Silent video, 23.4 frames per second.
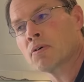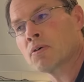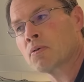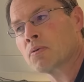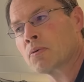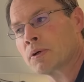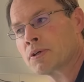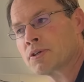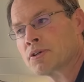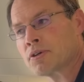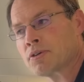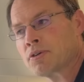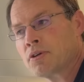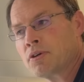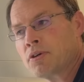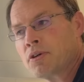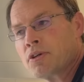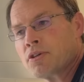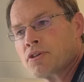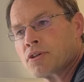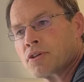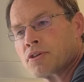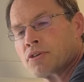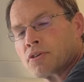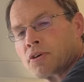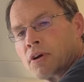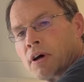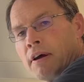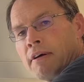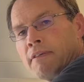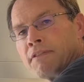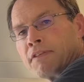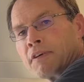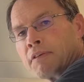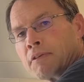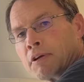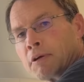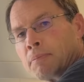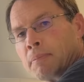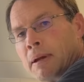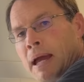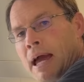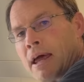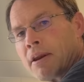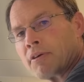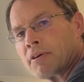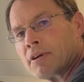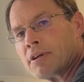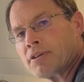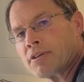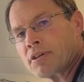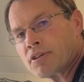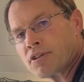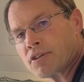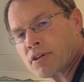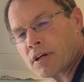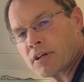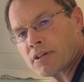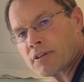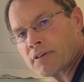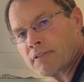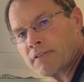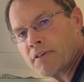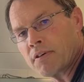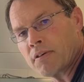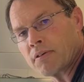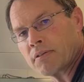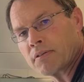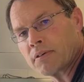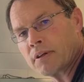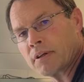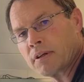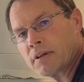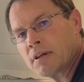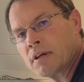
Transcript: what you're doing is you're drawing from your batteries to charge your phone.